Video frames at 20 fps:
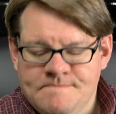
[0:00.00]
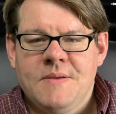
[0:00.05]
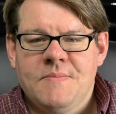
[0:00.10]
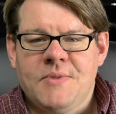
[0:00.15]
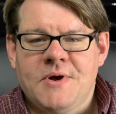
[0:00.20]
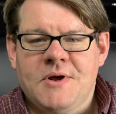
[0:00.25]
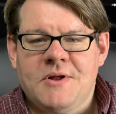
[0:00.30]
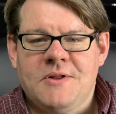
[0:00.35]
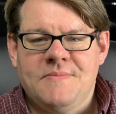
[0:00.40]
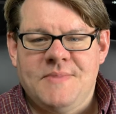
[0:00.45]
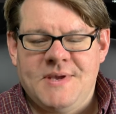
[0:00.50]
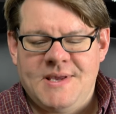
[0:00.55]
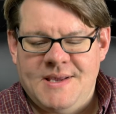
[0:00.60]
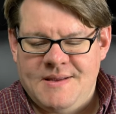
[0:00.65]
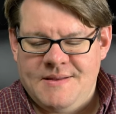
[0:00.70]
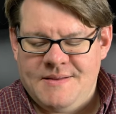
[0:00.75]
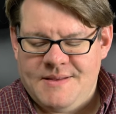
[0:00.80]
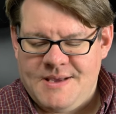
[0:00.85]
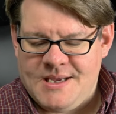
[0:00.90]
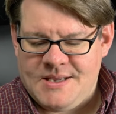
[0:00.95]
Paul
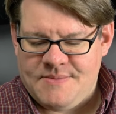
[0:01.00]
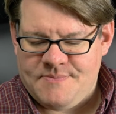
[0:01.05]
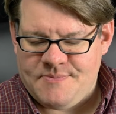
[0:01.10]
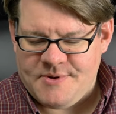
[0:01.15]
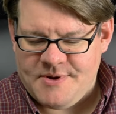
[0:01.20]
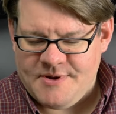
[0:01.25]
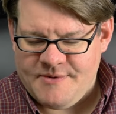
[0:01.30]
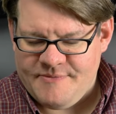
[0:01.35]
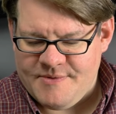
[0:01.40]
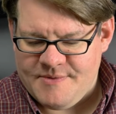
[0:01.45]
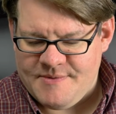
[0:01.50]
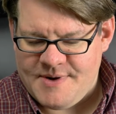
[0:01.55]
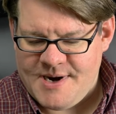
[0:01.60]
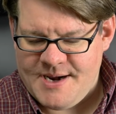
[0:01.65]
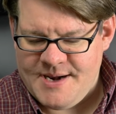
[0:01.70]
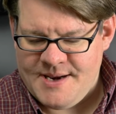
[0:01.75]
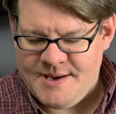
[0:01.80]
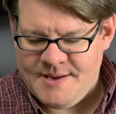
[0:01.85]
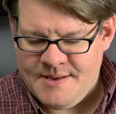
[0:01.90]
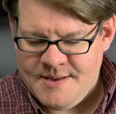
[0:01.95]
B. Thanks, Paul, for
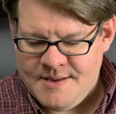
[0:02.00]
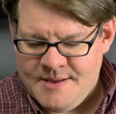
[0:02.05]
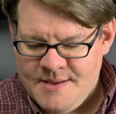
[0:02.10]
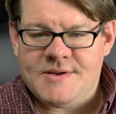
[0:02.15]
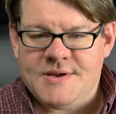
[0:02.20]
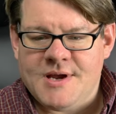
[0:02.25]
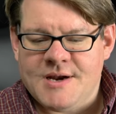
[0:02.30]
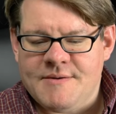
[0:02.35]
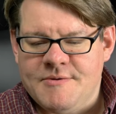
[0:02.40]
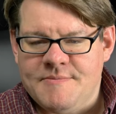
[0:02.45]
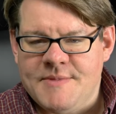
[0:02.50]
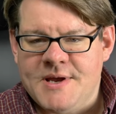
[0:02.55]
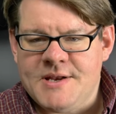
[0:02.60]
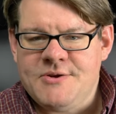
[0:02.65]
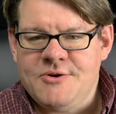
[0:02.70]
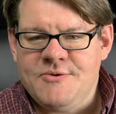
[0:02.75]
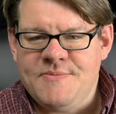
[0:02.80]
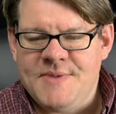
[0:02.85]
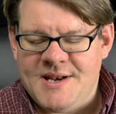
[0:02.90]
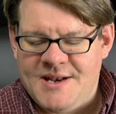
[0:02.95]
writing. Talking about my
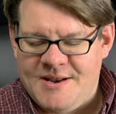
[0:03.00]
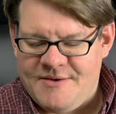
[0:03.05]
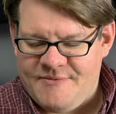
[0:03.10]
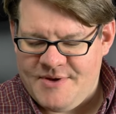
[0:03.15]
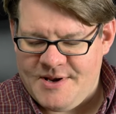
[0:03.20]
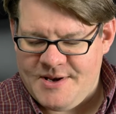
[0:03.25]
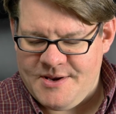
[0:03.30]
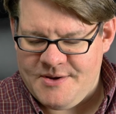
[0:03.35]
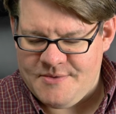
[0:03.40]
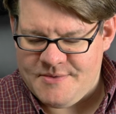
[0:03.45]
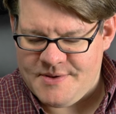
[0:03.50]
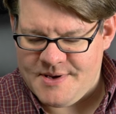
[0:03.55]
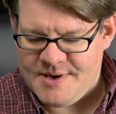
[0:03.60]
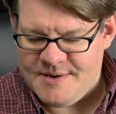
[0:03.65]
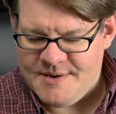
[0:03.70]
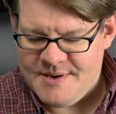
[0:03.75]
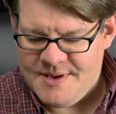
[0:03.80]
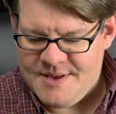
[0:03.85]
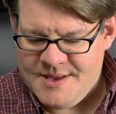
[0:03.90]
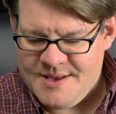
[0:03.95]
two minute video
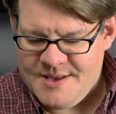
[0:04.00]
there.